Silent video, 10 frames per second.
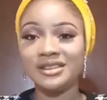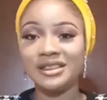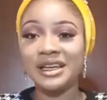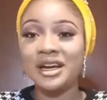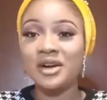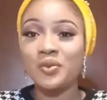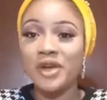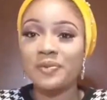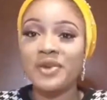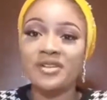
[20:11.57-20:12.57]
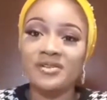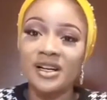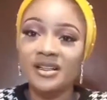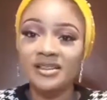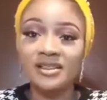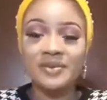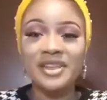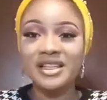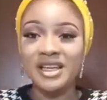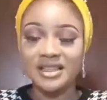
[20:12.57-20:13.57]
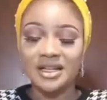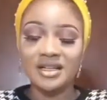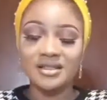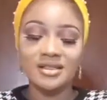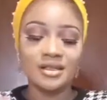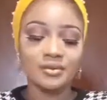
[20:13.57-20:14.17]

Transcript: Yeah, we paver or something like that.